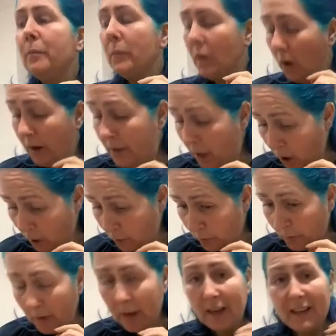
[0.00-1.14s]
I know,
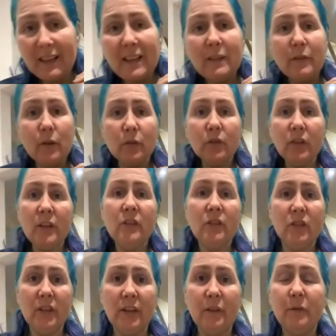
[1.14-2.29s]
and even on
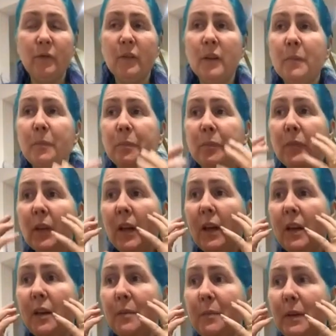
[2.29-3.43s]
sensitive,
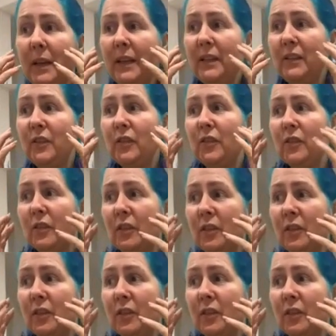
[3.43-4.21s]
it's